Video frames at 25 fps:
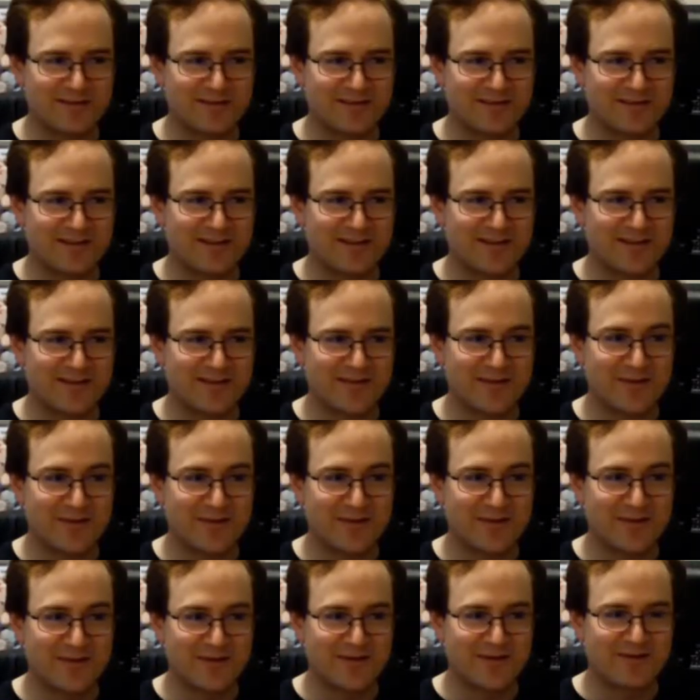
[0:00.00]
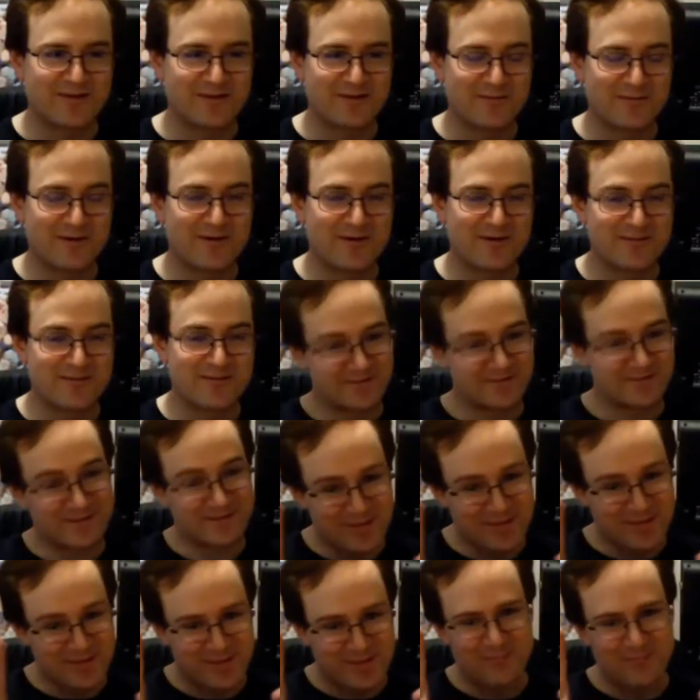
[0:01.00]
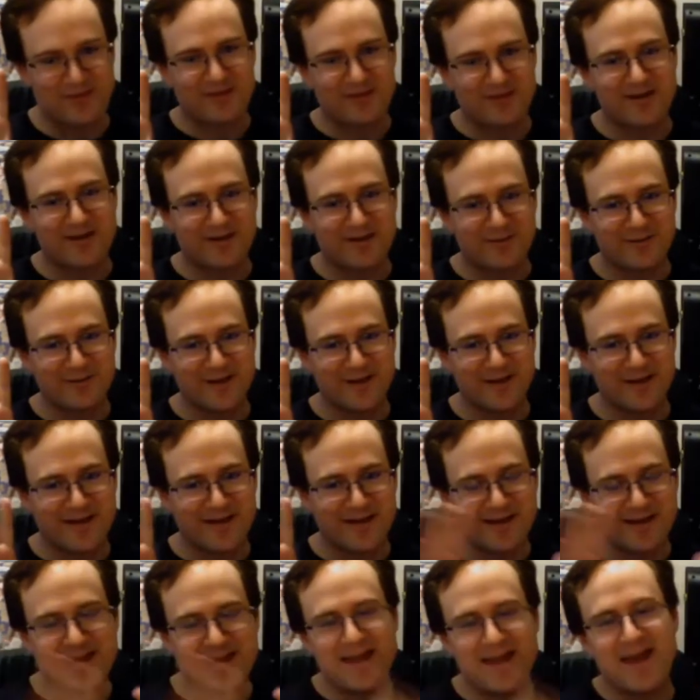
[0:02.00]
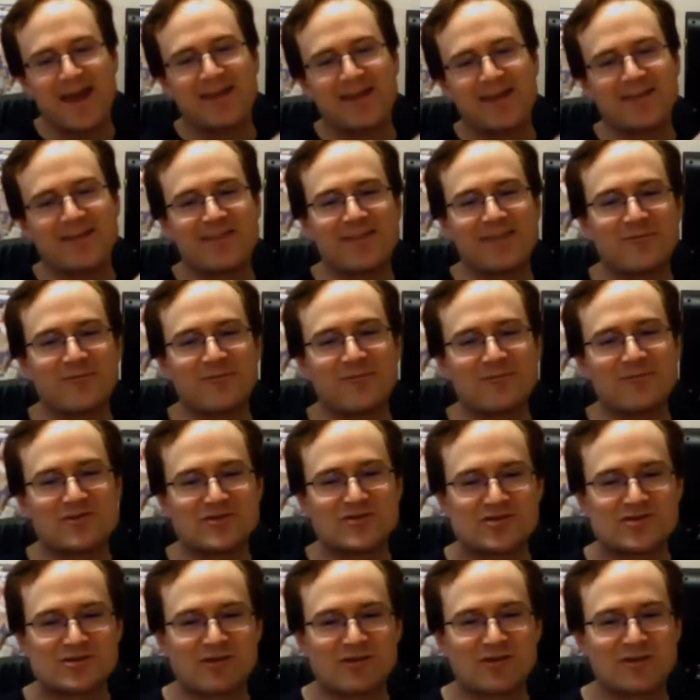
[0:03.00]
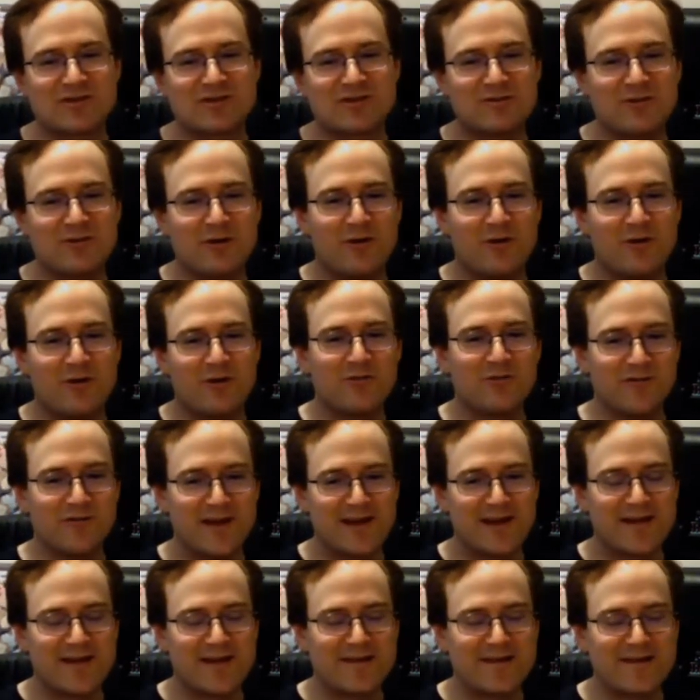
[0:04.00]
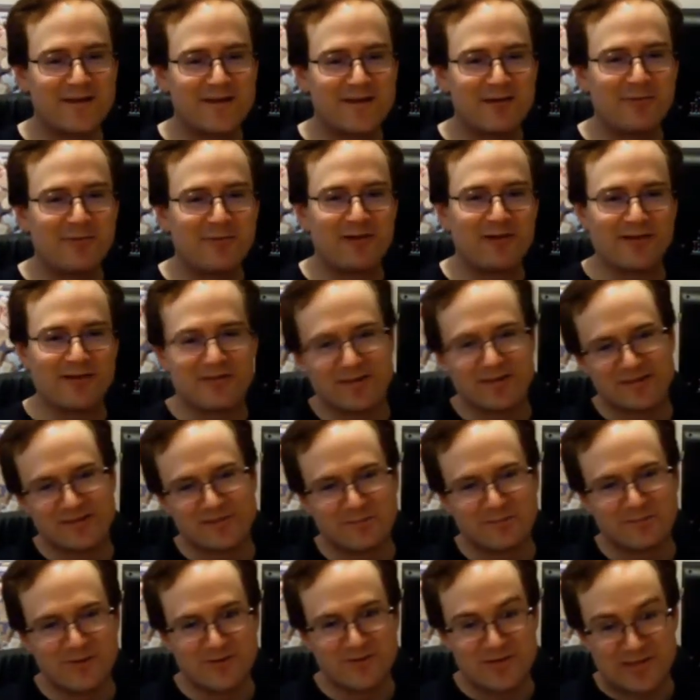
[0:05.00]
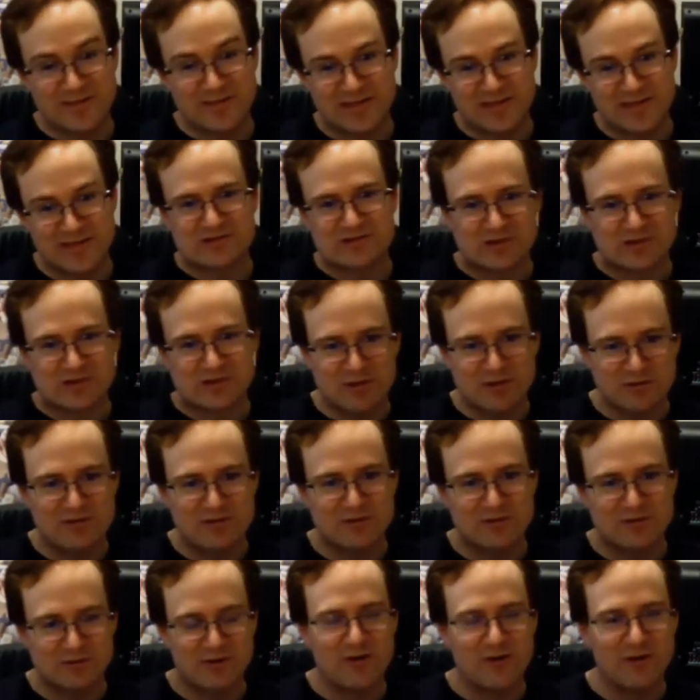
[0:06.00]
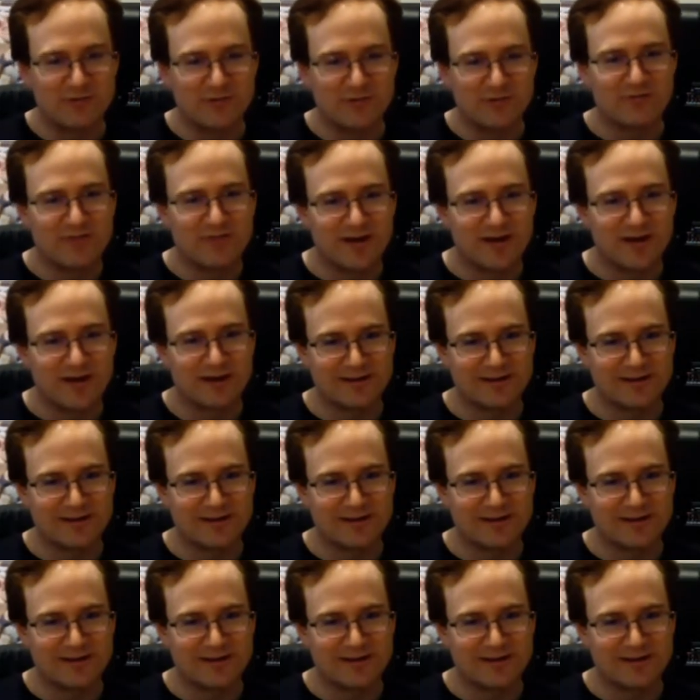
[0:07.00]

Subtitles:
Like, they would go into the monsters, and then they would cut away, and then they wouldn't show you the whole fight. Where in this movie, they show you the whole fight.